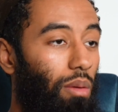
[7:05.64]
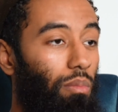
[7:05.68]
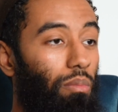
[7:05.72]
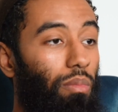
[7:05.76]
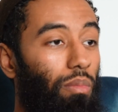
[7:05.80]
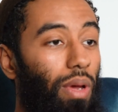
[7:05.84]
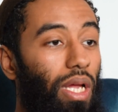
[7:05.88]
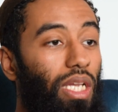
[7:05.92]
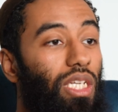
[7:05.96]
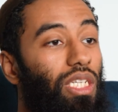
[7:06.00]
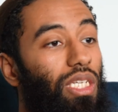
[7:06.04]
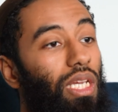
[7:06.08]

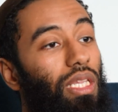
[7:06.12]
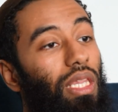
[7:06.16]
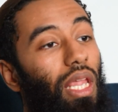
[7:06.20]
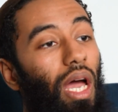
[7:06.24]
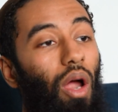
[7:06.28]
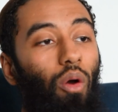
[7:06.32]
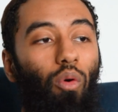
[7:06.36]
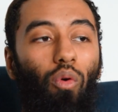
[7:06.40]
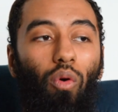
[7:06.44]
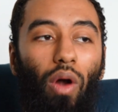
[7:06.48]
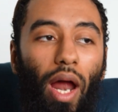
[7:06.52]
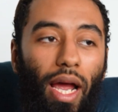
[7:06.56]
mentioned
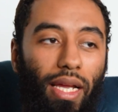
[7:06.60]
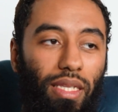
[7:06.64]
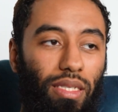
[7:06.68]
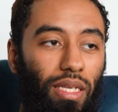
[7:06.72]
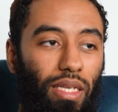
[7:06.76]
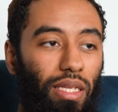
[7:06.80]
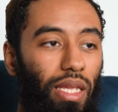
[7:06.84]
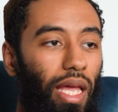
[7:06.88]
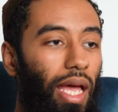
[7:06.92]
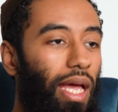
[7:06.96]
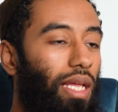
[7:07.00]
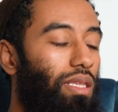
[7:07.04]
that right
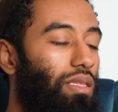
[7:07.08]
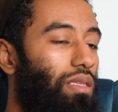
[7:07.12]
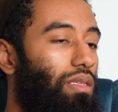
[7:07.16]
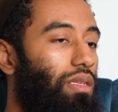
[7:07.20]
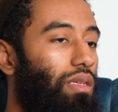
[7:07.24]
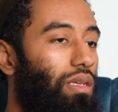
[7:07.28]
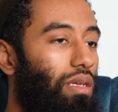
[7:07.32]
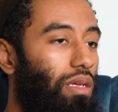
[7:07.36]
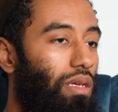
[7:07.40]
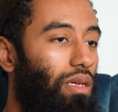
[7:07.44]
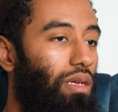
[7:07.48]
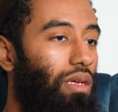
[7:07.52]
at the end,
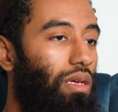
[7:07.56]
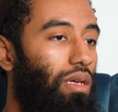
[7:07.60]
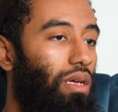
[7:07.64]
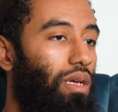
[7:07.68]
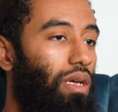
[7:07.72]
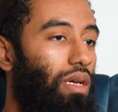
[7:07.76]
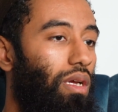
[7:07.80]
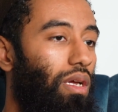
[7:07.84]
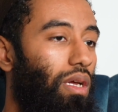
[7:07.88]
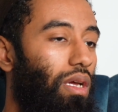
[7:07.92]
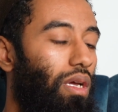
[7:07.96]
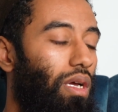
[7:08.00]

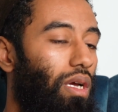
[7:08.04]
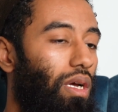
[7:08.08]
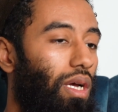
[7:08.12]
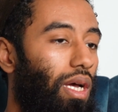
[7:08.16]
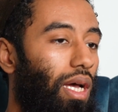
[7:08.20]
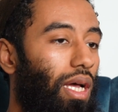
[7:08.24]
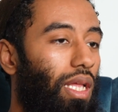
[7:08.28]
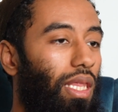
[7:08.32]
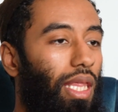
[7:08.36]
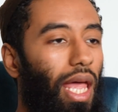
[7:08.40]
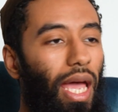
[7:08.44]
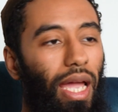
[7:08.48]

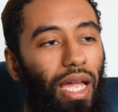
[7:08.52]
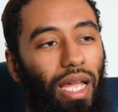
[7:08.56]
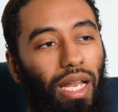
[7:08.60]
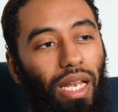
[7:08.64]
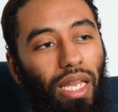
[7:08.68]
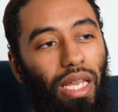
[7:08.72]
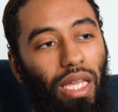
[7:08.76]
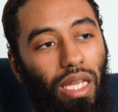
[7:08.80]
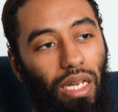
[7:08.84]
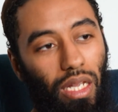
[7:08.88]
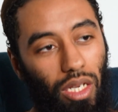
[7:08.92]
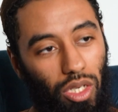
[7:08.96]
that
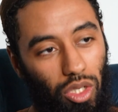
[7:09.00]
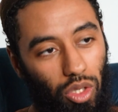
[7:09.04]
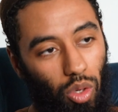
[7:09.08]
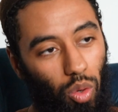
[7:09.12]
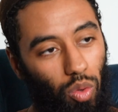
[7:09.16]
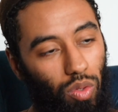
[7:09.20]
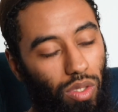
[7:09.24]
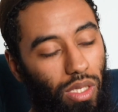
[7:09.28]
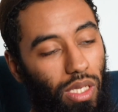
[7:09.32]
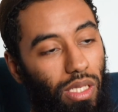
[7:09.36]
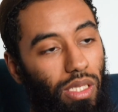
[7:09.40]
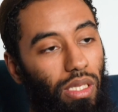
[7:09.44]
clearly
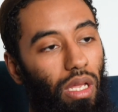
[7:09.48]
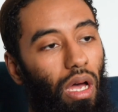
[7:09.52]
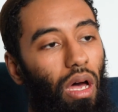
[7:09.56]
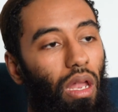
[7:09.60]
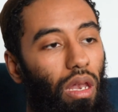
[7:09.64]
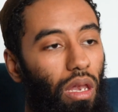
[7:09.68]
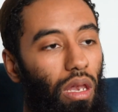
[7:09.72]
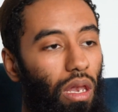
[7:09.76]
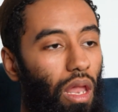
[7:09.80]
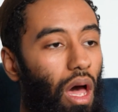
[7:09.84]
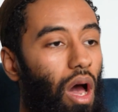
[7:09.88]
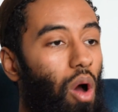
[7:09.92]
shows us that
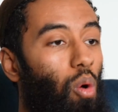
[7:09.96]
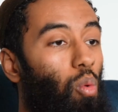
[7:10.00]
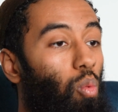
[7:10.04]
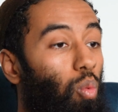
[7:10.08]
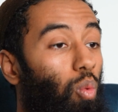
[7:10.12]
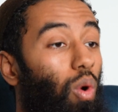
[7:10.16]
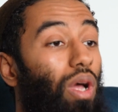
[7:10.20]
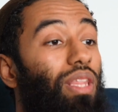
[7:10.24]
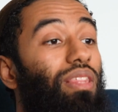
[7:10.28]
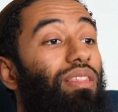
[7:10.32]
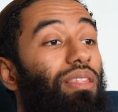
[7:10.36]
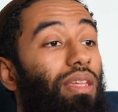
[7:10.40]
Allah
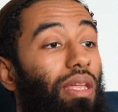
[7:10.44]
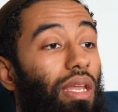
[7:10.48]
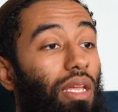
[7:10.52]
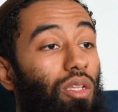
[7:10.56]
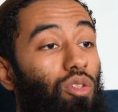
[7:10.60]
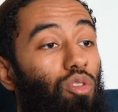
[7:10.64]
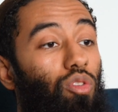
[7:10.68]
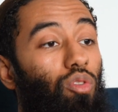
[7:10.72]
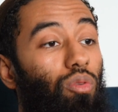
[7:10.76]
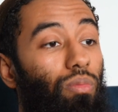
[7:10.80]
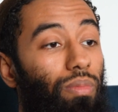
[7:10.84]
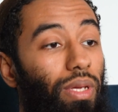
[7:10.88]
wanted
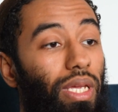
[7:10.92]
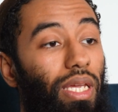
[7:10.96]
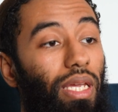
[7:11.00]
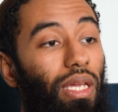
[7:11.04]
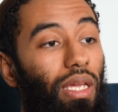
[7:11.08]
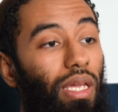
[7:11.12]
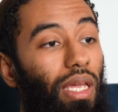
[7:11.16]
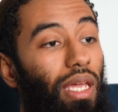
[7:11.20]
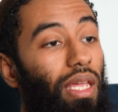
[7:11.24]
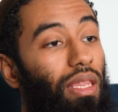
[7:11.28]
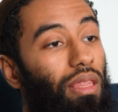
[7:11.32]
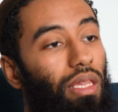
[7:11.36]
it to
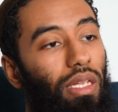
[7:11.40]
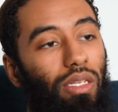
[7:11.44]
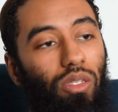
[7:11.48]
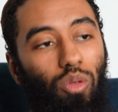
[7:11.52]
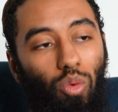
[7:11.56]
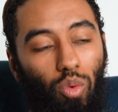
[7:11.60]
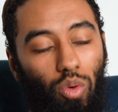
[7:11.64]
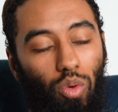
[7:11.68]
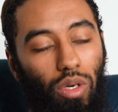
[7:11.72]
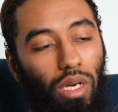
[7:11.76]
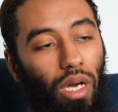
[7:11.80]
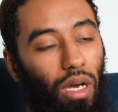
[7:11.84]
be in this
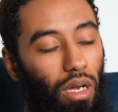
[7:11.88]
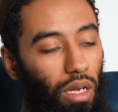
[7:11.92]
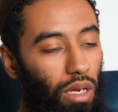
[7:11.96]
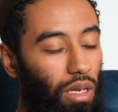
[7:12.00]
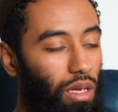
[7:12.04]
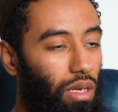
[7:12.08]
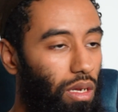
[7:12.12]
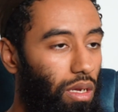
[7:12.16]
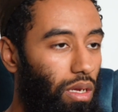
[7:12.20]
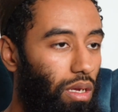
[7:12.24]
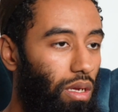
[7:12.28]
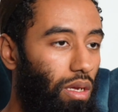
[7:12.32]
order.
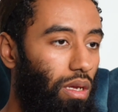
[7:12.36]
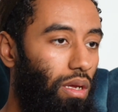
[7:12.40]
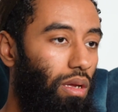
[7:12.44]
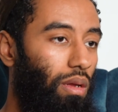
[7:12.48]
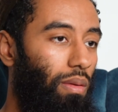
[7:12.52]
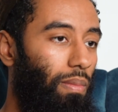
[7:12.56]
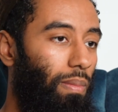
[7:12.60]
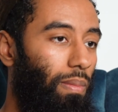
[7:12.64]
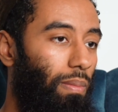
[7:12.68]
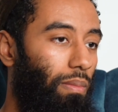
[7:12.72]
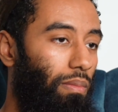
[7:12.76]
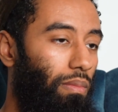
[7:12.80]

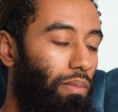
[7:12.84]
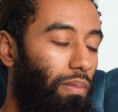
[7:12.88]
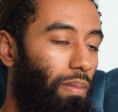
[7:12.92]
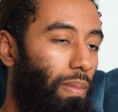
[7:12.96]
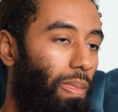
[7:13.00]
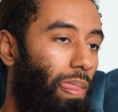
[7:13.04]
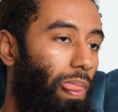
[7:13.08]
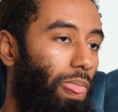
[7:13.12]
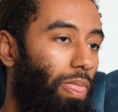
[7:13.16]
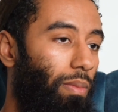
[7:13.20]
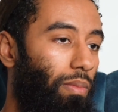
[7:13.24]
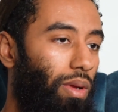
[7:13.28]

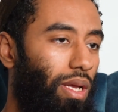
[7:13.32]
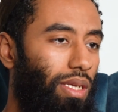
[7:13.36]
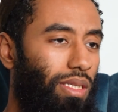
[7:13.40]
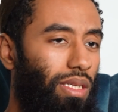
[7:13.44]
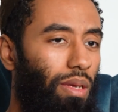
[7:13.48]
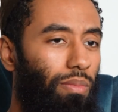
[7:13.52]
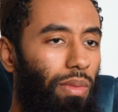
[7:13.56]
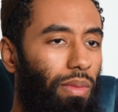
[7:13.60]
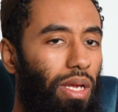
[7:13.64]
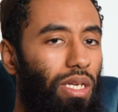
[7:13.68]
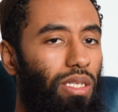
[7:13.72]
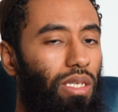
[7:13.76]
Because
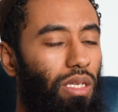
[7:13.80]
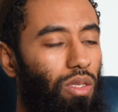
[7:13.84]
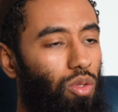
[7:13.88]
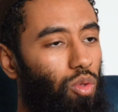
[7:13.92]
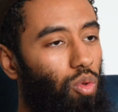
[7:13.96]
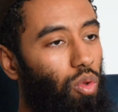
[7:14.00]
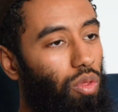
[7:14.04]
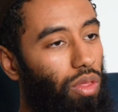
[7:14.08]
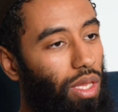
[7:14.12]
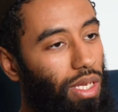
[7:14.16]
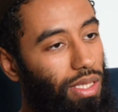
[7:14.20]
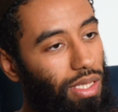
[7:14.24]
He mentioned
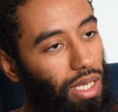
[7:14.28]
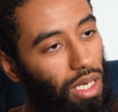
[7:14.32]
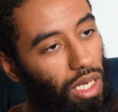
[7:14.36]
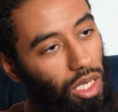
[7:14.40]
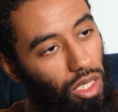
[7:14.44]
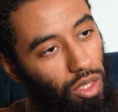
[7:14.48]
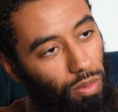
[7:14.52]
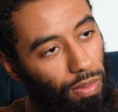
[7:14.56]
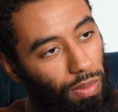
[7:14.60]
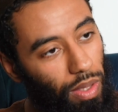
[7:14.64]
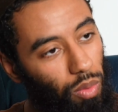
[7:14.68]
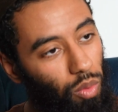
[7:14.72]
2 things that
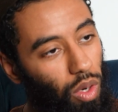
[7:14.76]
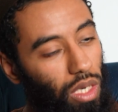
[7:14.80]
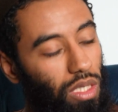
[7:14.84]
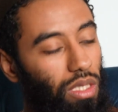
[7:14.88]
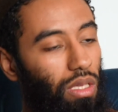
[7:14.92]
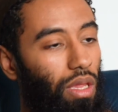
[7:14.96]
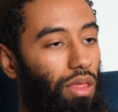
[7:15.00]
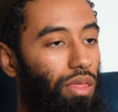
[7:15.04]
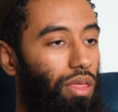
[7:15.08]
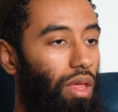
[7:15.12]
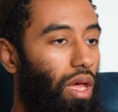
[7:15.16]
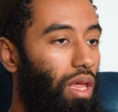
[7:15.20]
need to be washed,
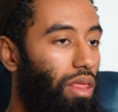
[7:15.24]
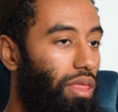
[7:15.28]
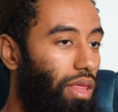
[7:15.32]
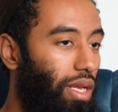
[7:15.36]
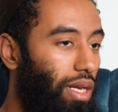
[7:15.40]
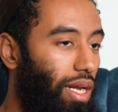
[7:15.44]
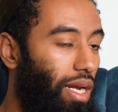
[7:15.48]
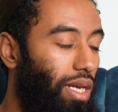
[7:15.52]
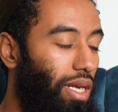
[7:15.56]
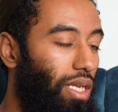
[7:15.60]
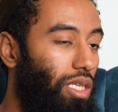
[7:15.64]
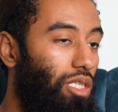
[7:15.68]
the 3rd thing
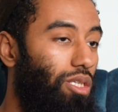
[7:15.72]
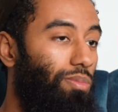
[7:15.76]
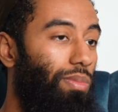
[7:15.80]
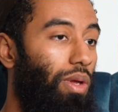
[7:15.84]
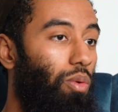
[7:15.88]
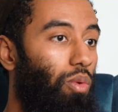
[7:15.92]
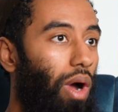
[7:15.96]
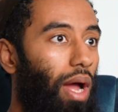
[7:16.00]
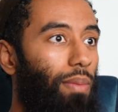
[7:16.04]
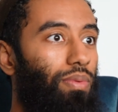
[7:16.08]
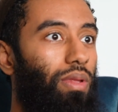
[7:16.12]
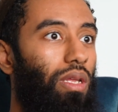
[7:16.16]
that needs to be
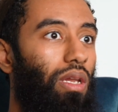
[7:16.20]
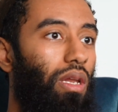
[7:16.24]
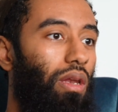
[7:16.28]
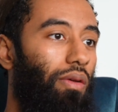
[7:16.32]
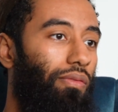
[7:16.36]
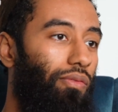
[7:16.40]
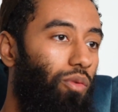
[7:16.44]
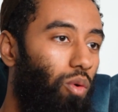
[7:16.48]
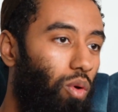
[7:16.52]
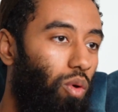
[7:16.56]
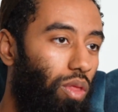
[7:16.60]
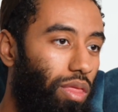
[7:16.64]
wiped, and then the
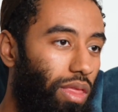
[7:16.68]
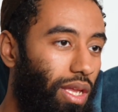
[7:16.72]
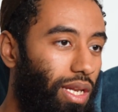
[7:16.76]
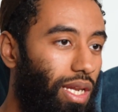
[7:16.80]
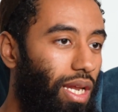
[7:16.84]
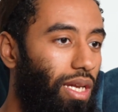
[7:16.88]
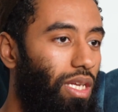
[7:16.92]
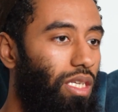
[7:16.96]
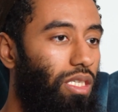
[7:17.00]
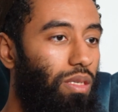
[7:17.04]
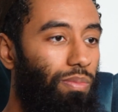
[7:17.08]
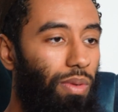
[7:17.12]
4th thing
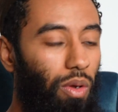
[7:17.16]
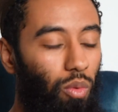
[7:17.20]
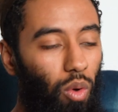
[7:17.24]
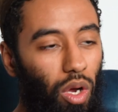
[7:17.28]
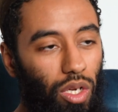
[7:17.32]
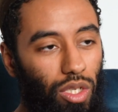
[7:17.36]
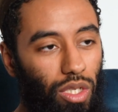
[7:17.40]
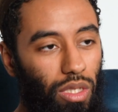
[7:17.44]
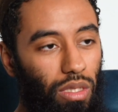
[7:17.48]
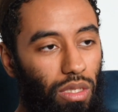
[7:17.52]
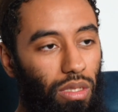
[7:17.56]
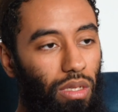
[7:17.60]
that needs to be
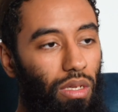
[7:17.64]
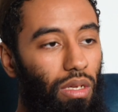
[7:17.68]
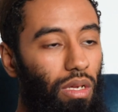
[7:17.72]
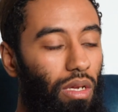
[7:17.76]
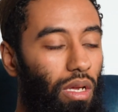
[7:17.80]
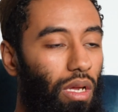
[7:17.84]
washed.